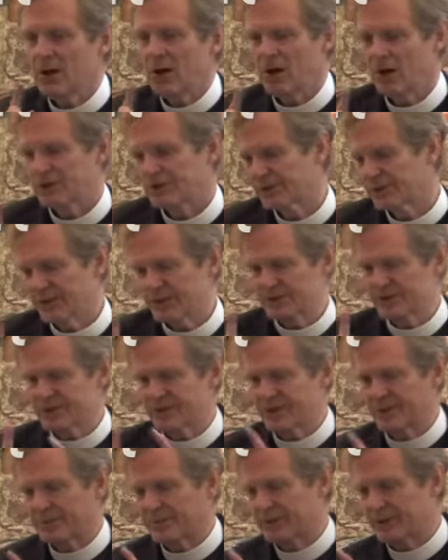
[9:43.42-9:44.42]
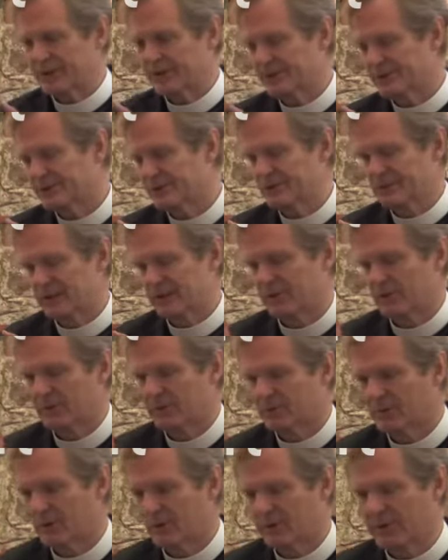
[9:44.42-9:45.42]
Also, there's another piece I
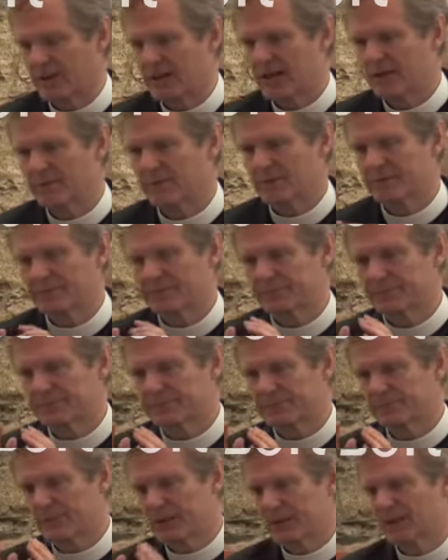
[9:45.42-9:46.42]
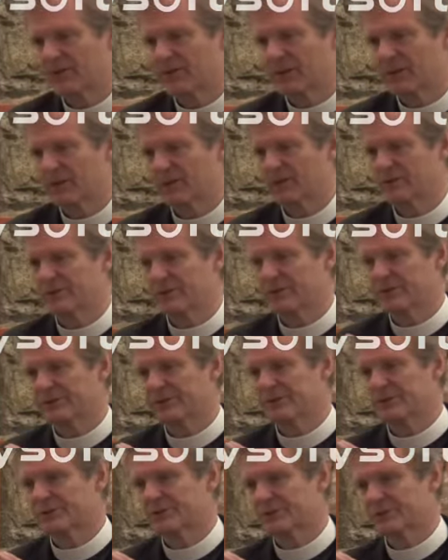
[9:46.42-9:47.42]
won't dwell on now, but many
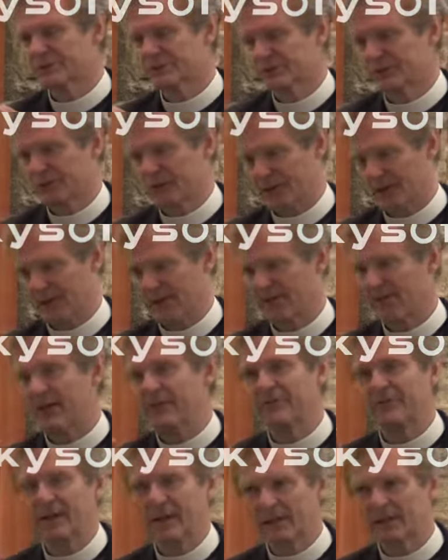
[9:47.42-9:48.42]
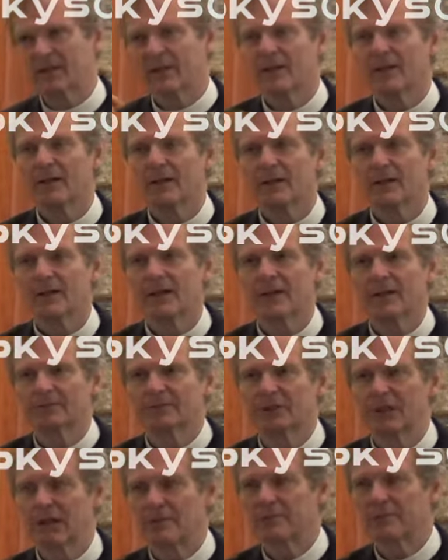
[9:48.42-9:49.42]
theologians say, in fact,
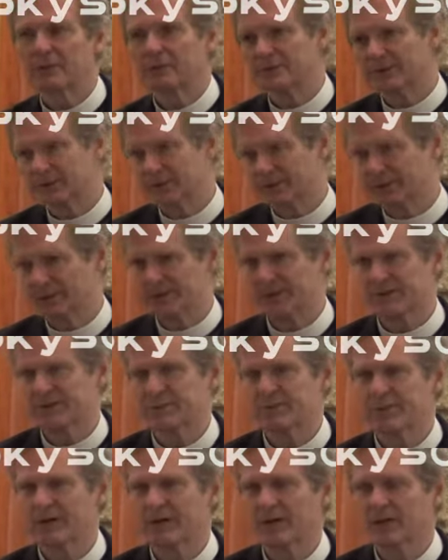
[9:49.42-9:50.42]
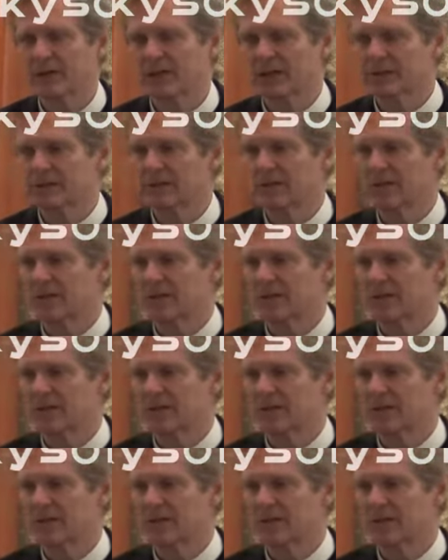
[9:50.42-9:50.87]
John Milton does this in Paradise